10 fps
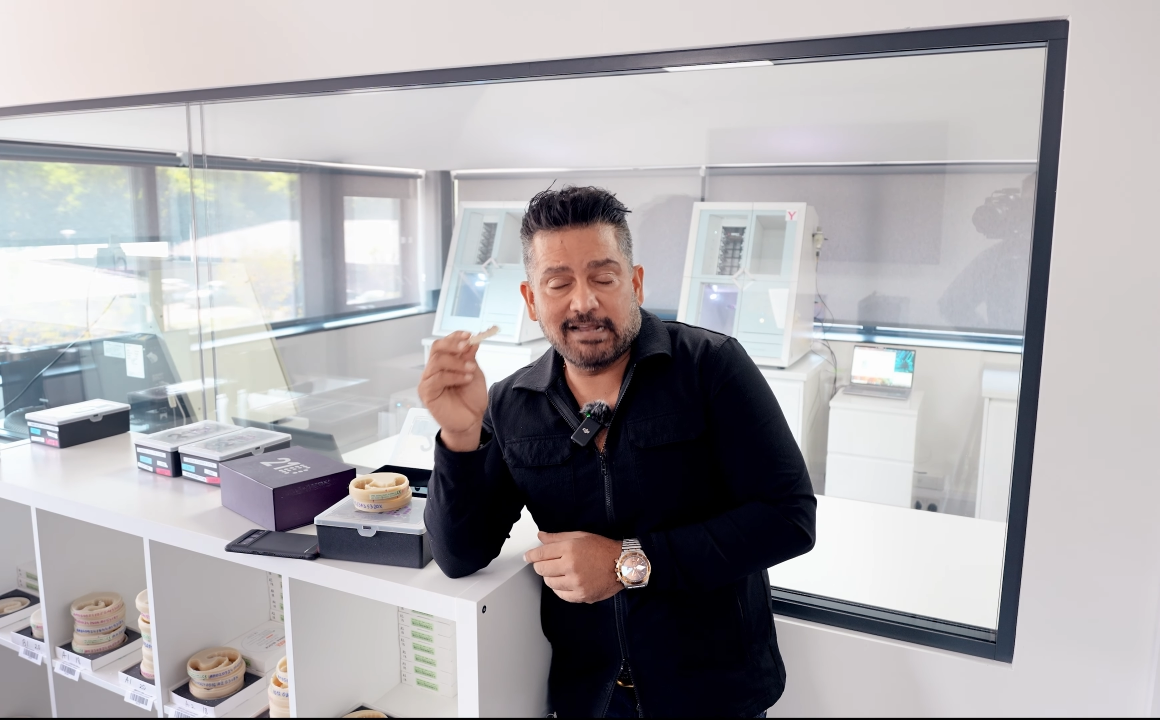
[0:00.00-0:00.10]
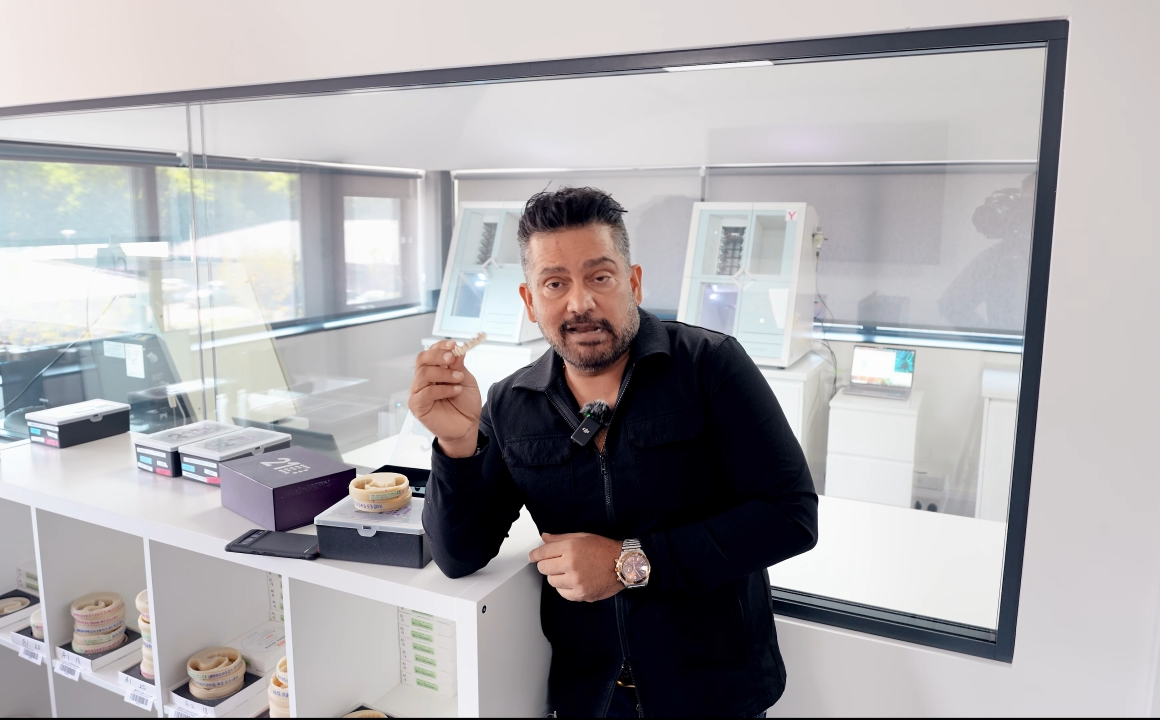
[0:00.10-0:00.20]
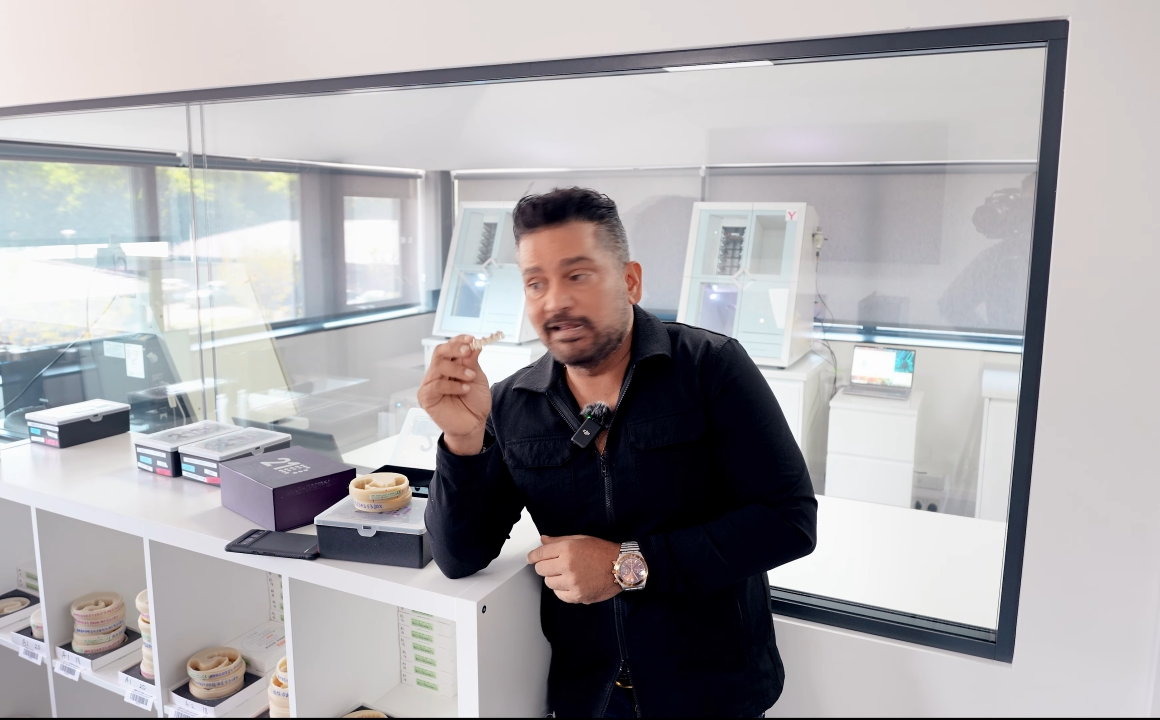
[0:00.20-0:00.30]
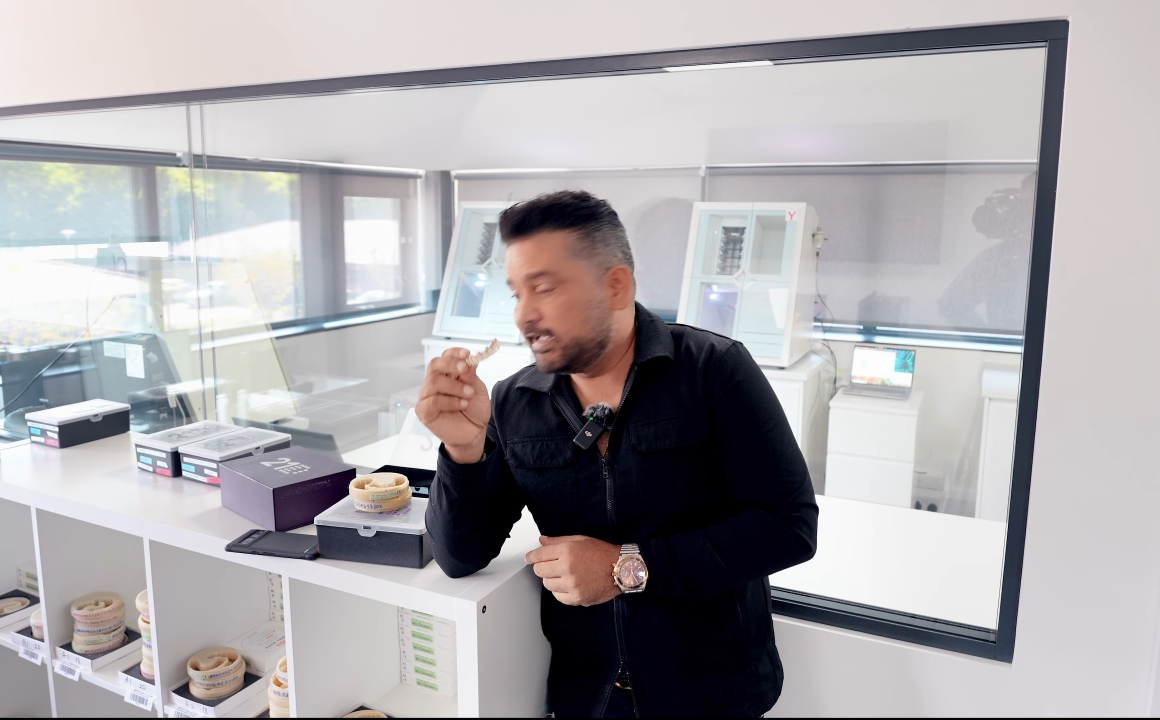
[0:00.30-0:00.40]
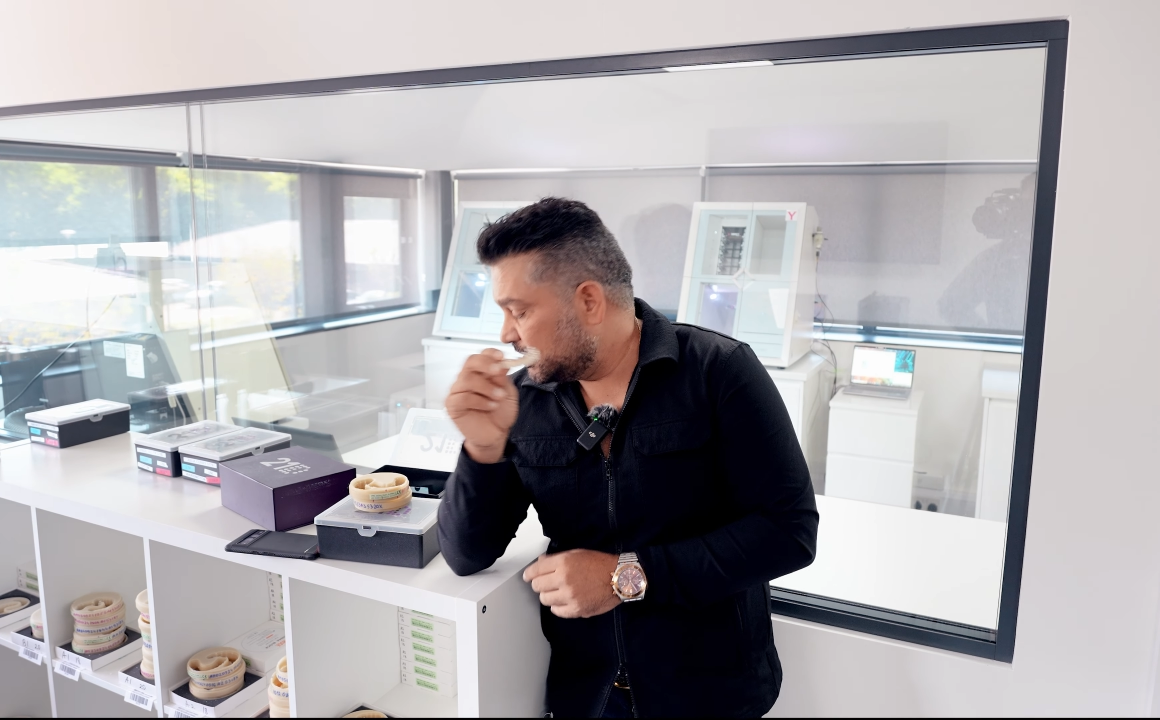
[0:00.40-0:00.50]

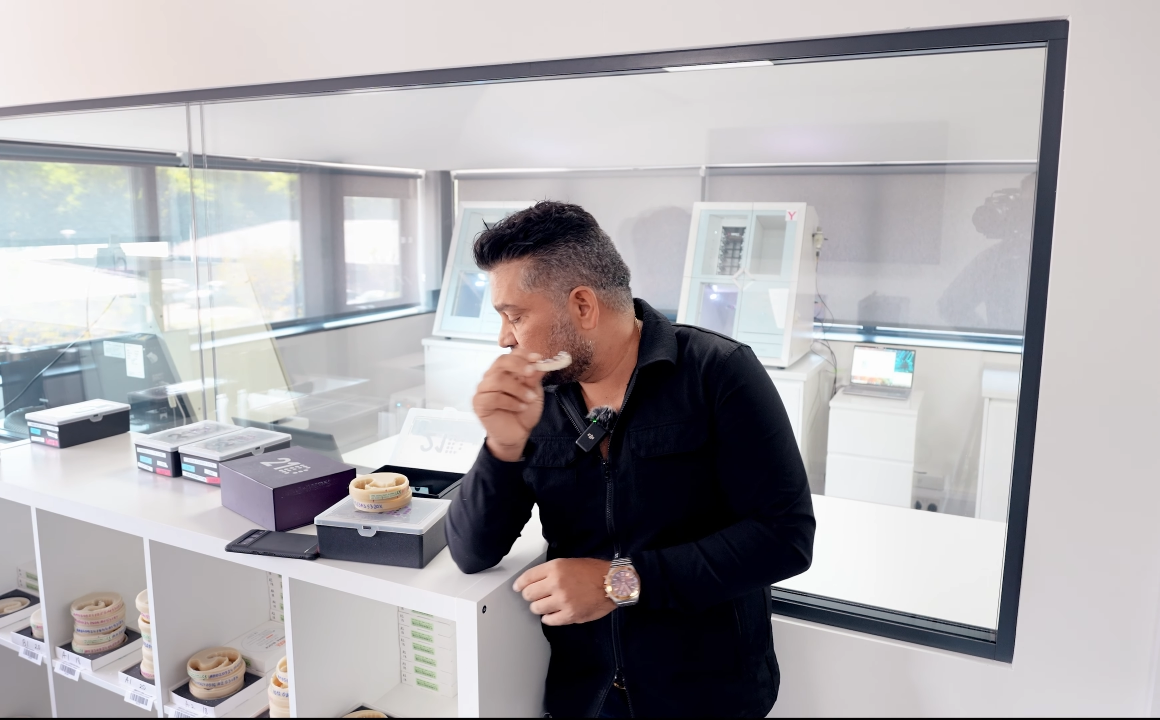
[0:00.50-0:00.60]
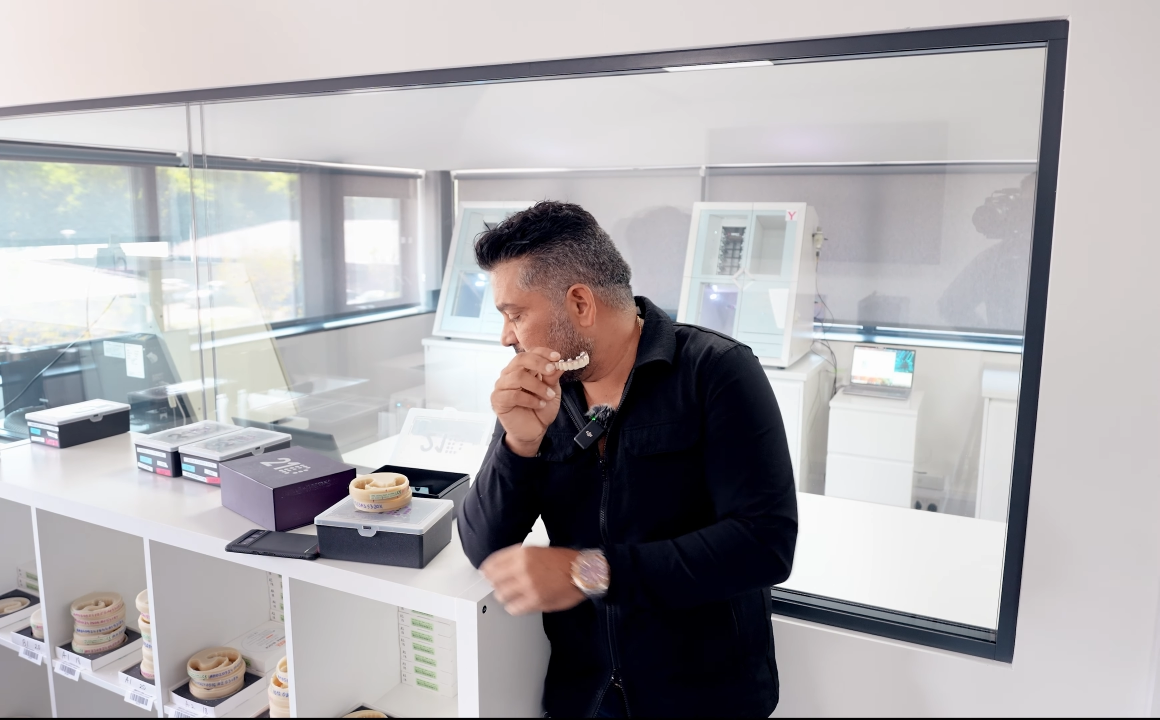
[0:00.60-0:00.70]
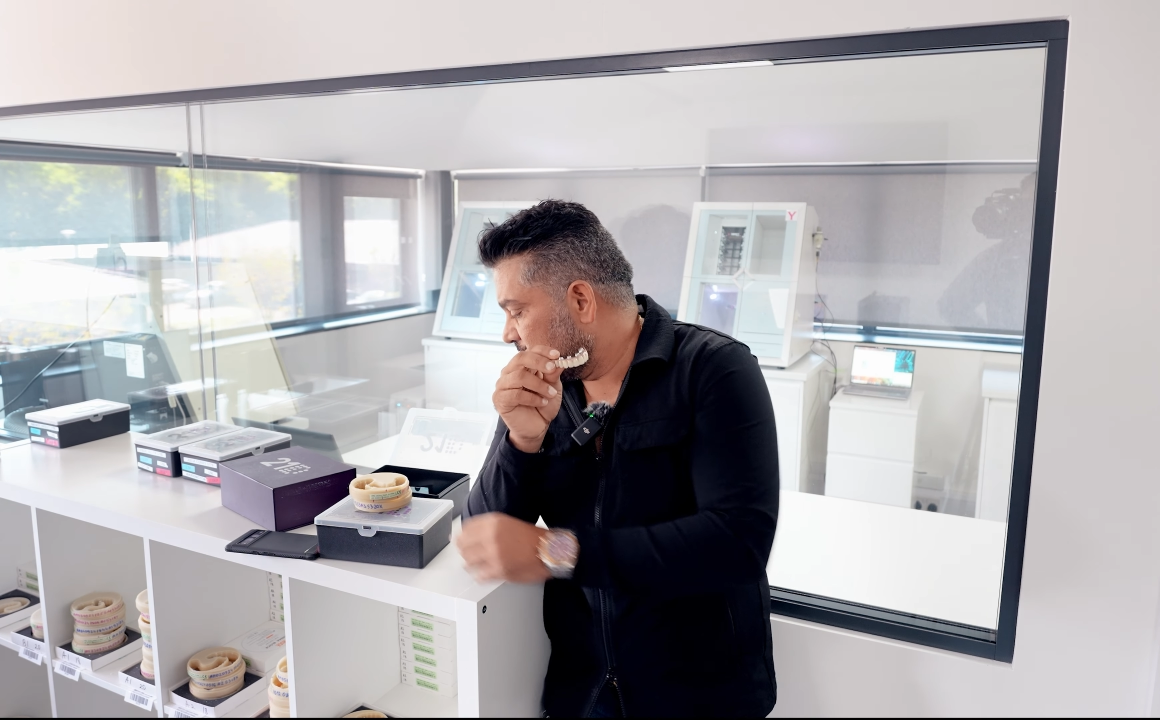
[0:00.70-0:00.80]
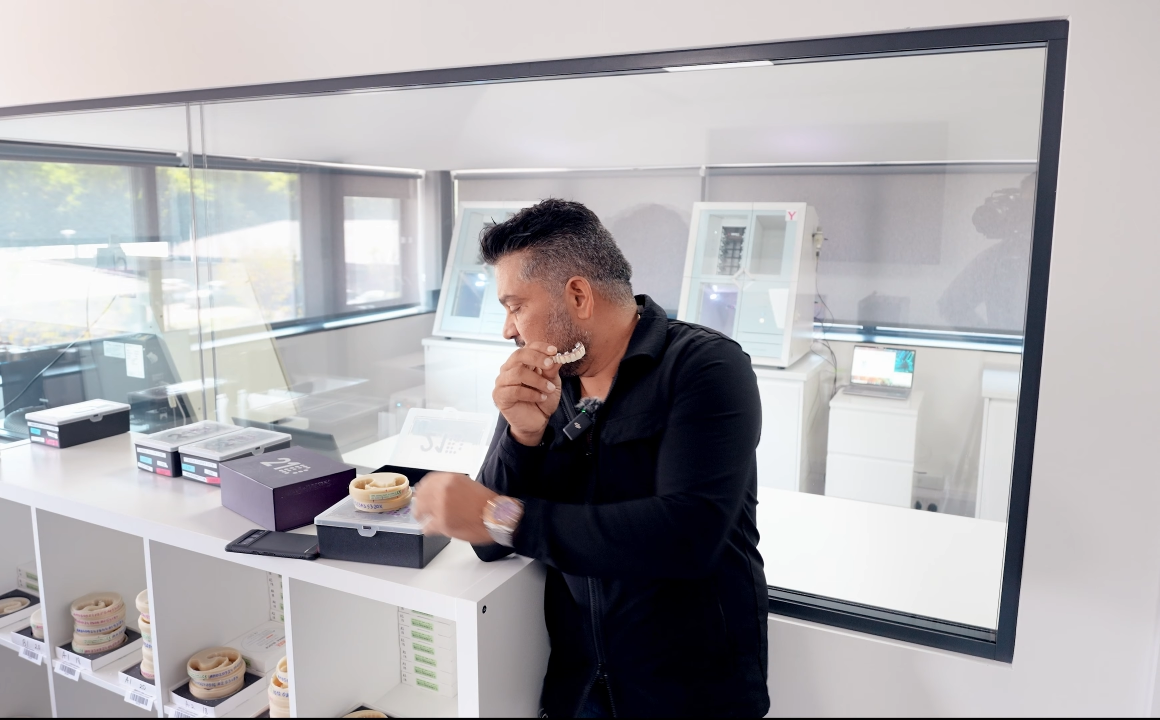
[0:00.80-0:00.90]
10 years,